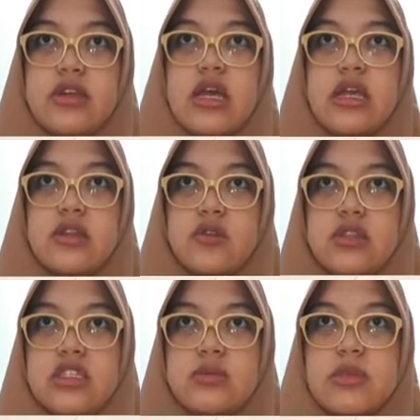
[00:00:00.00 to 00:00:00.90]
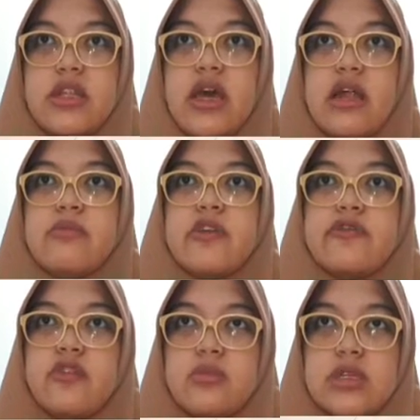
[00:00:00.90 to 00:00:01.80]
acknowledgement, and
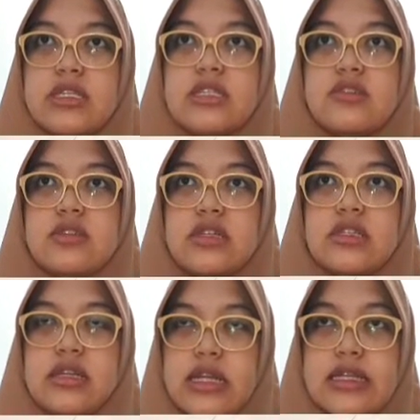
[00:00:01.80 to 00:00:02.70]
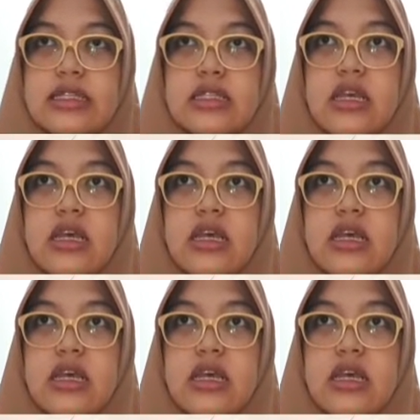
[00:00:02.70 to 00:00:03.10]
performance during the class.